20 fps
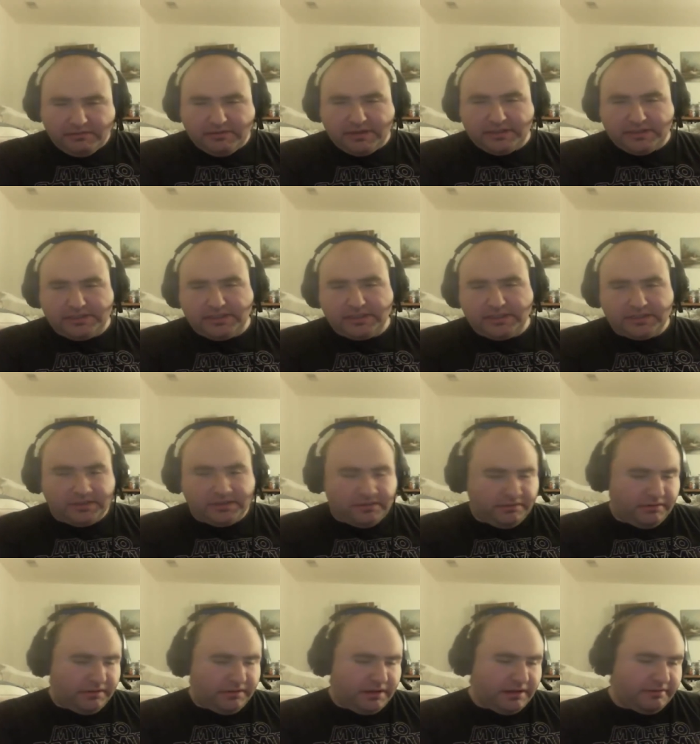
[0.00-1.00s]
Alright, so
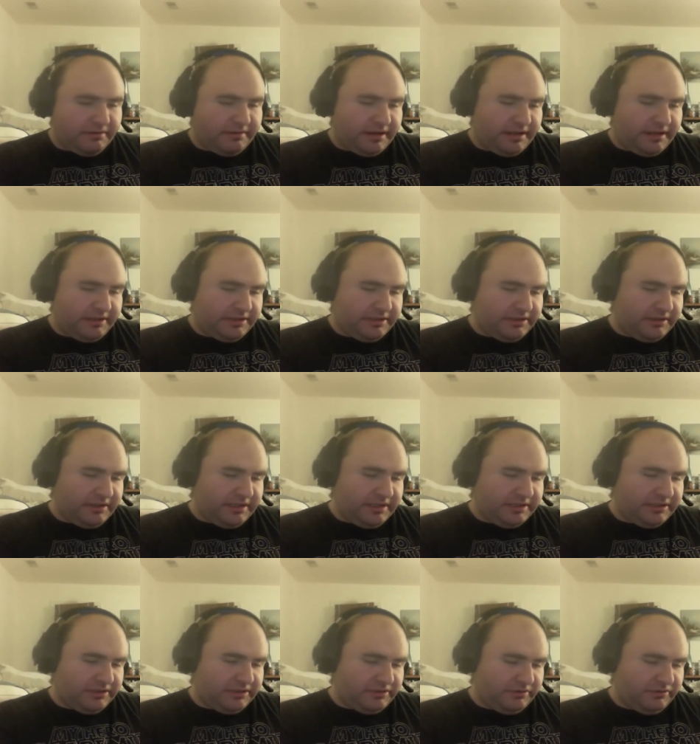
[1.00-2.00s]
that's cool. Alright,
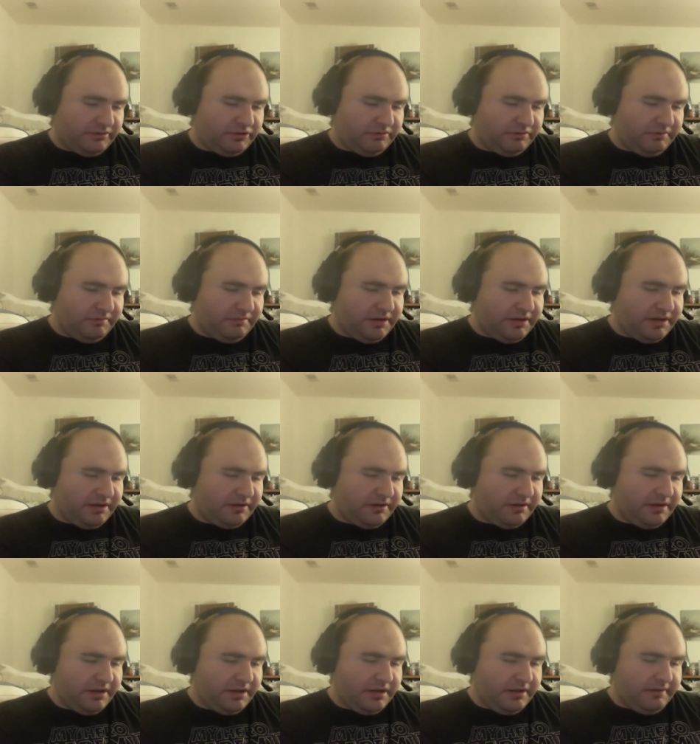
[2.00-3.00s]
so that's the Stormtrooper
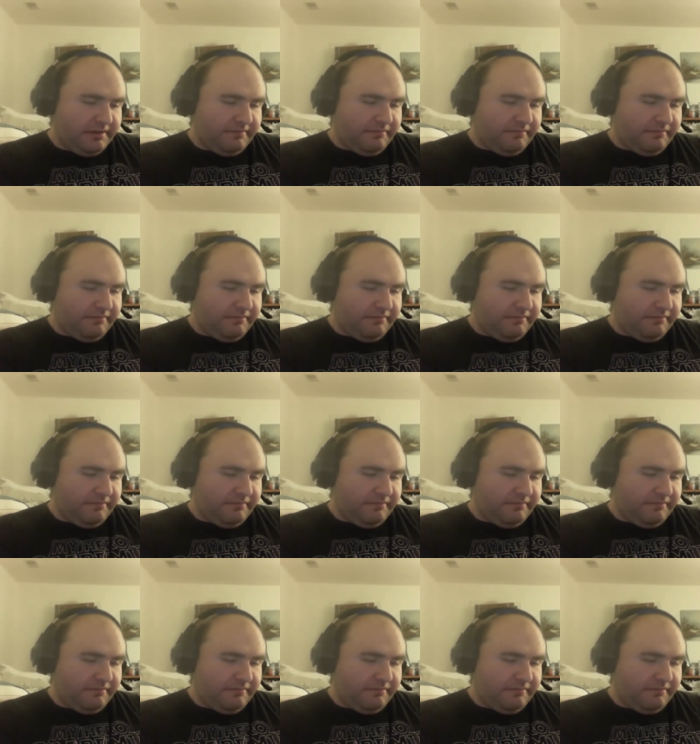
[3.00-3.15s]
bug.